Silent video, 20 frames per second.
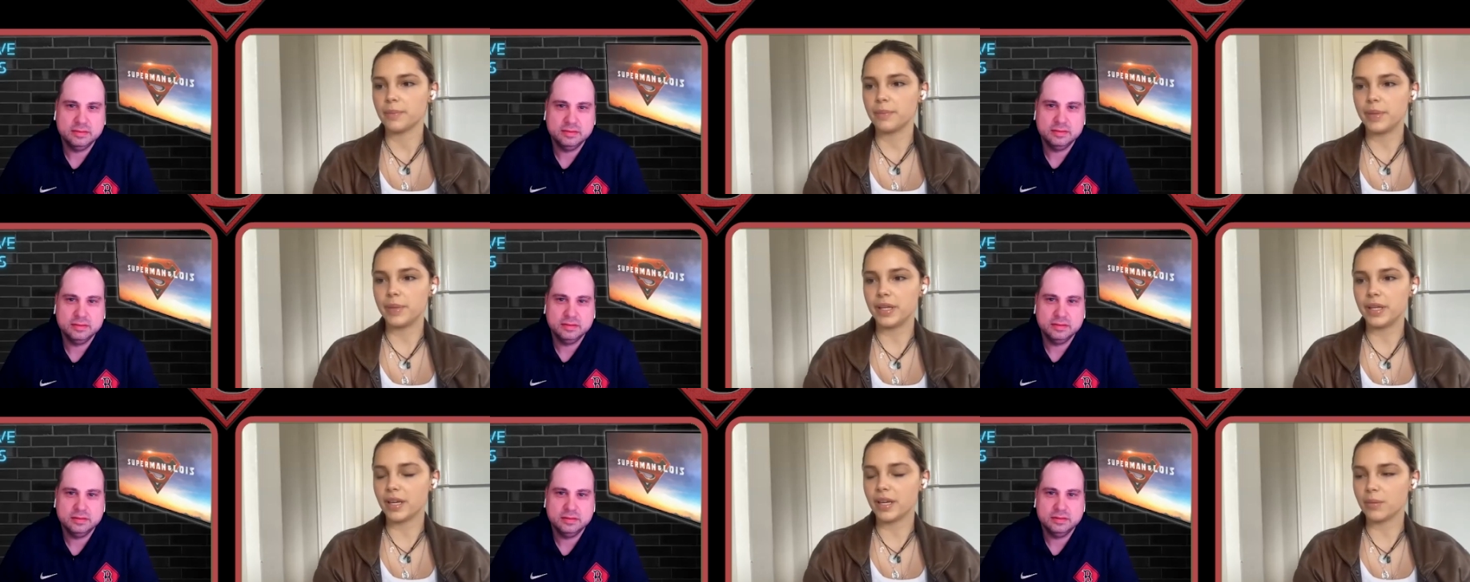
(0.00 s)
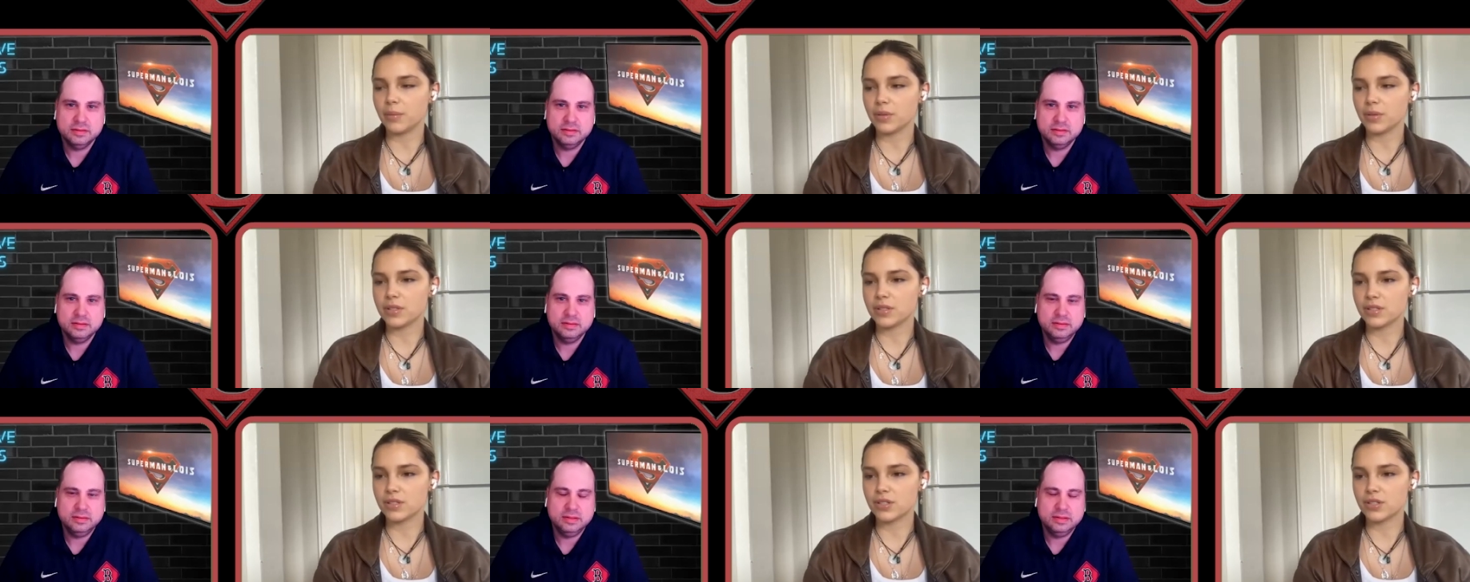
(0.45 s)
Speaker 1: being
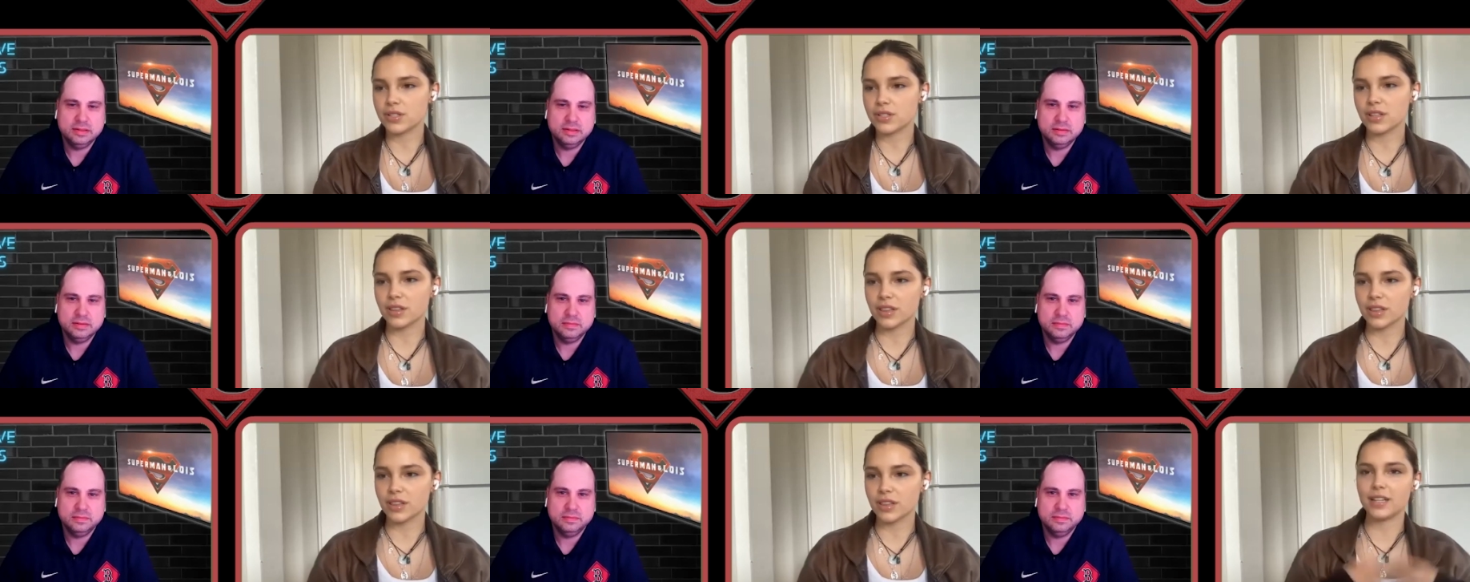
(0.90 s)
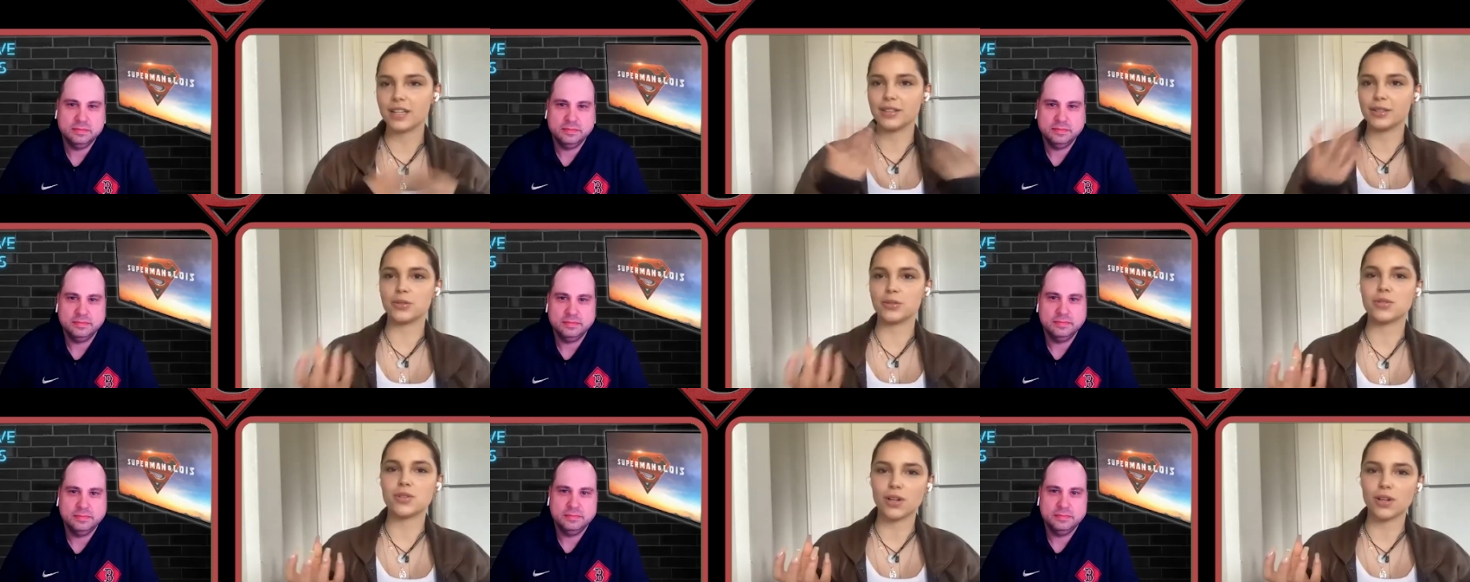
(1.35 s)
able to just let
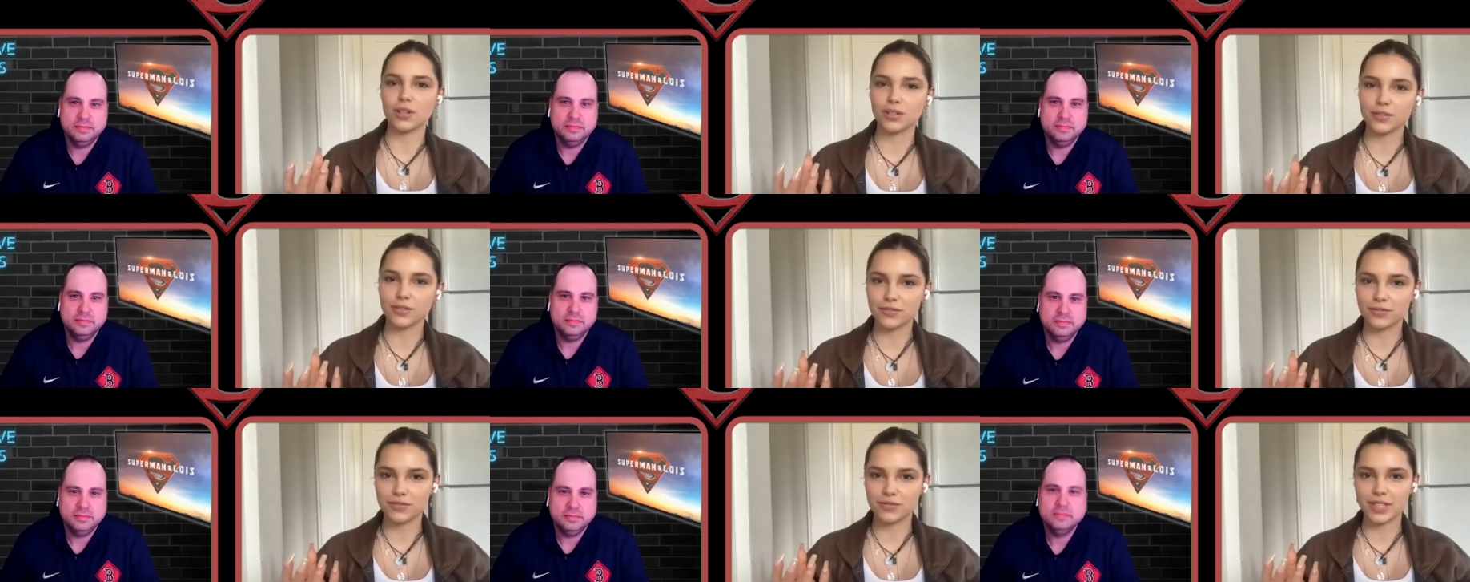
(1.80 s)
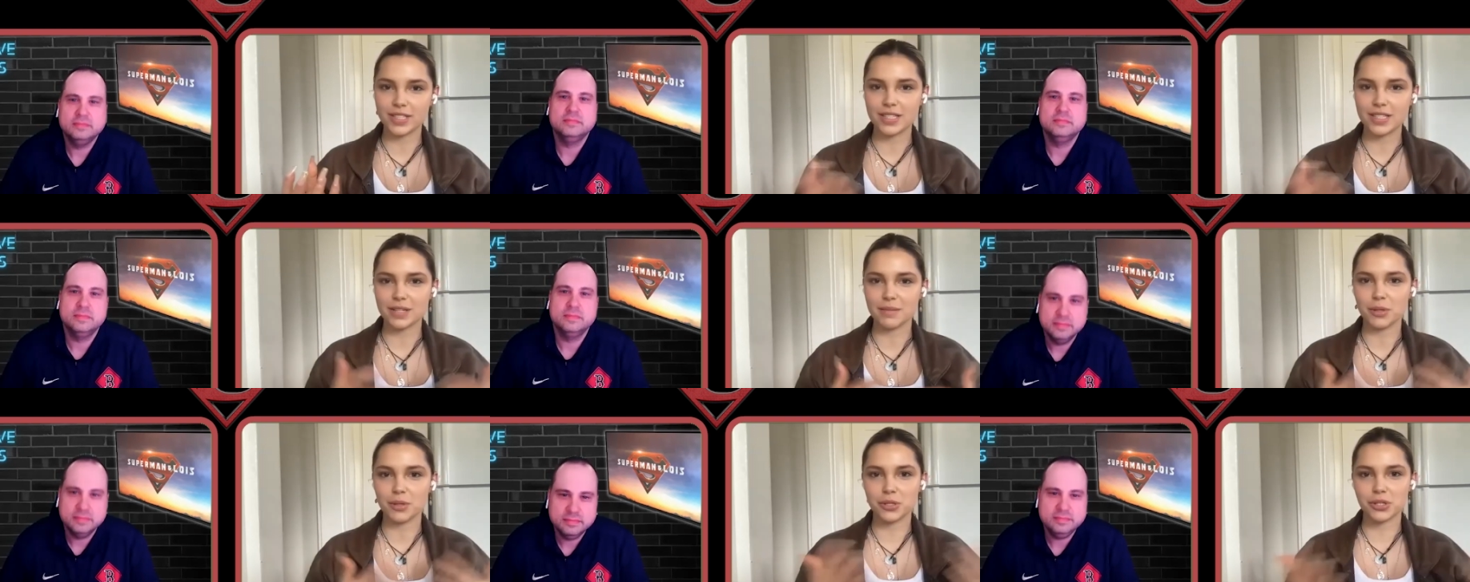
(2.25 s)
loose all of
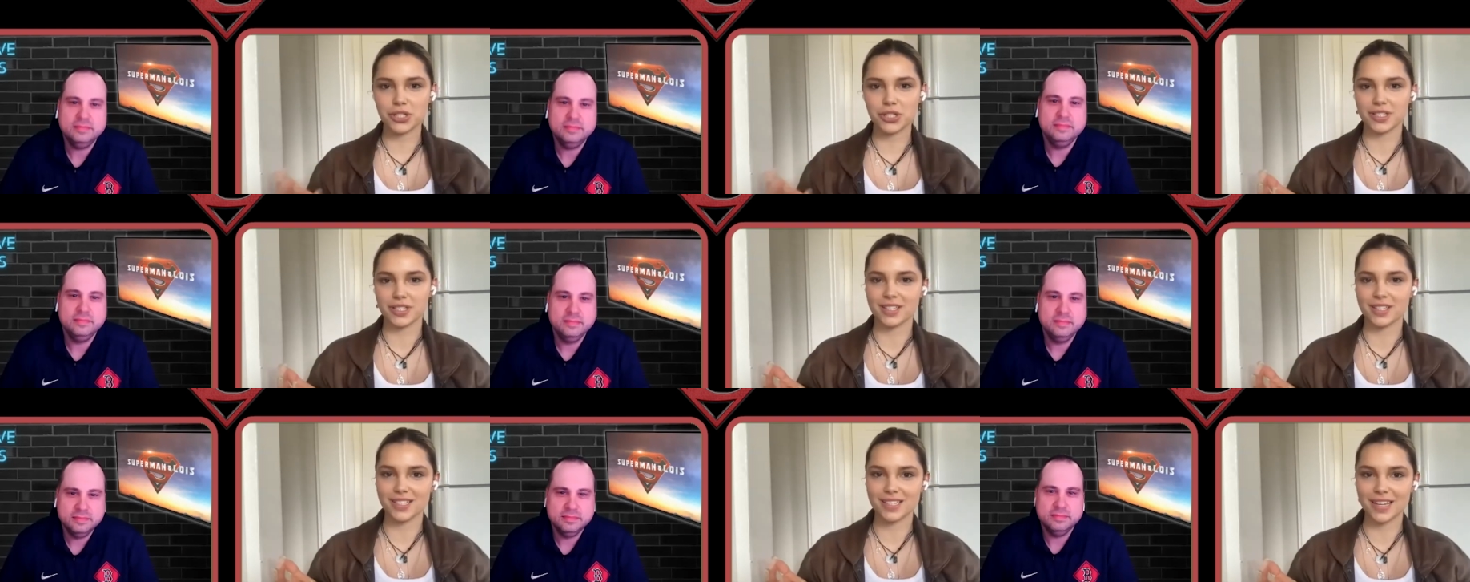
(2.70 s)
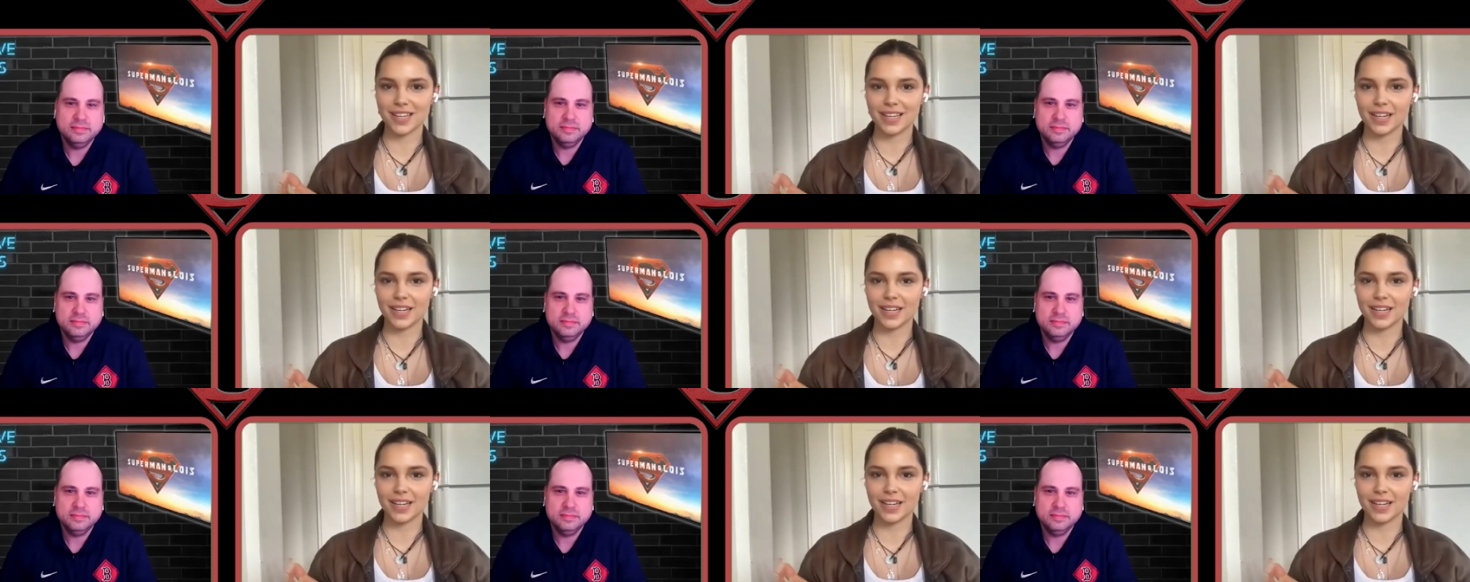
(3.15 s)
these emotions.